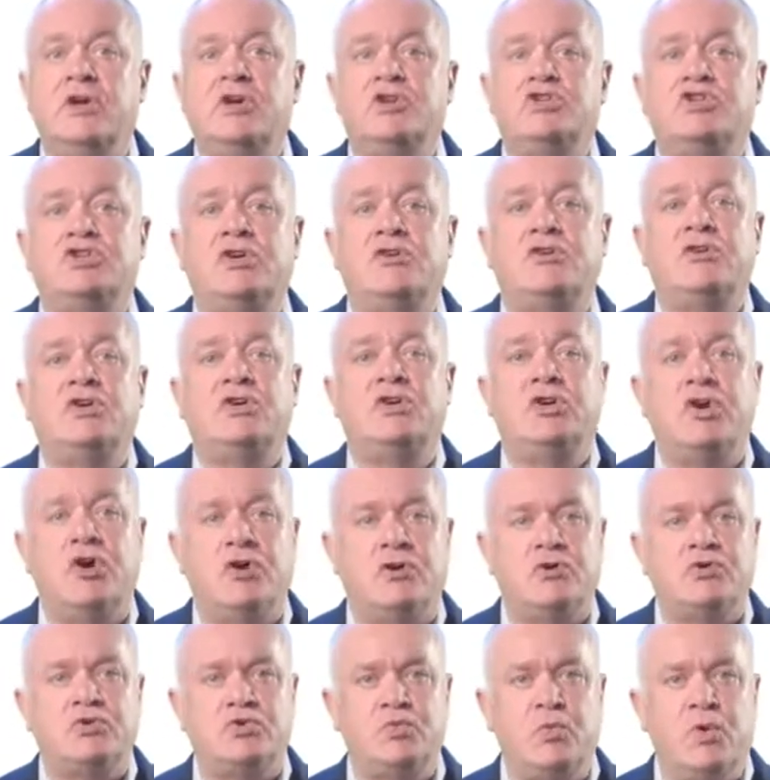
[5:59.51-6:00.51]
show that
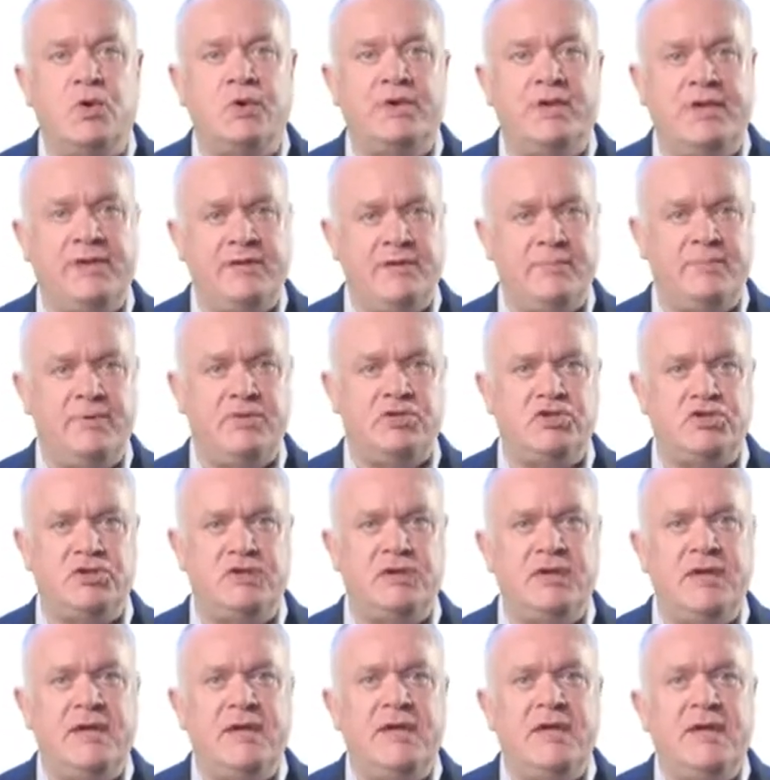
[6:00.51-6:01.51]
COX-1
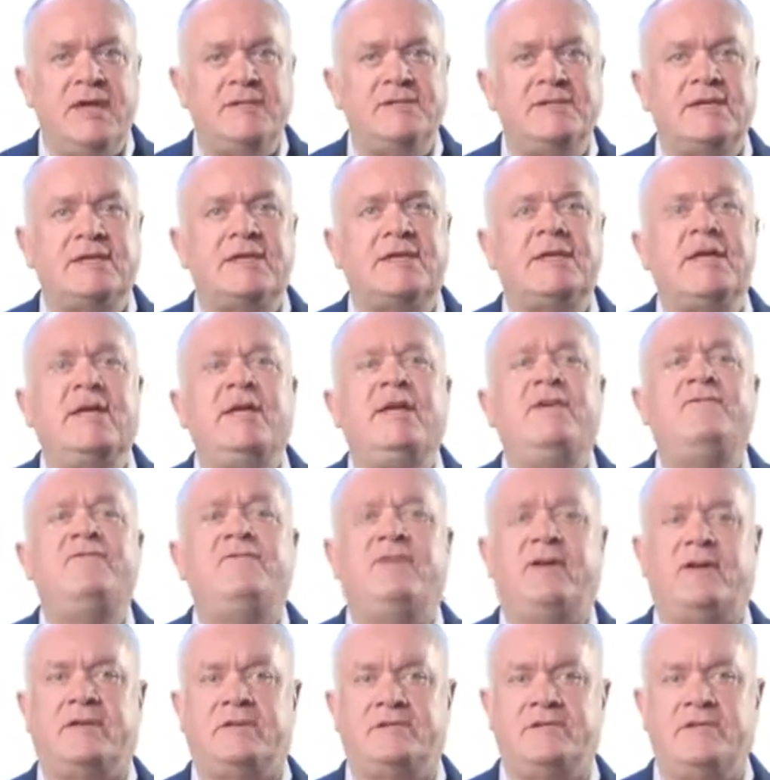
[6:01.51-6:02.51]
inhibition is a key
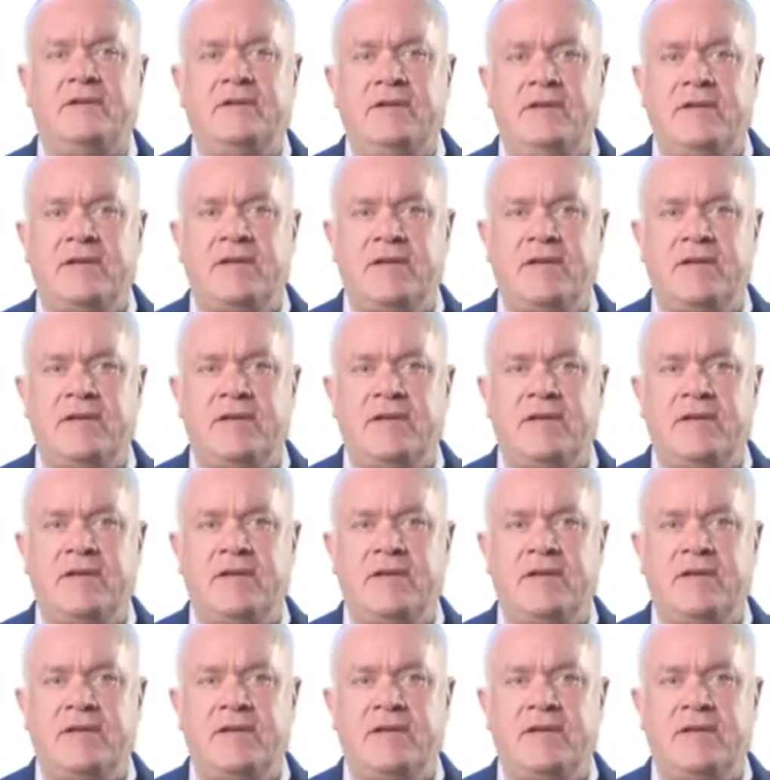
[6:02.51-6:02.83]
factor in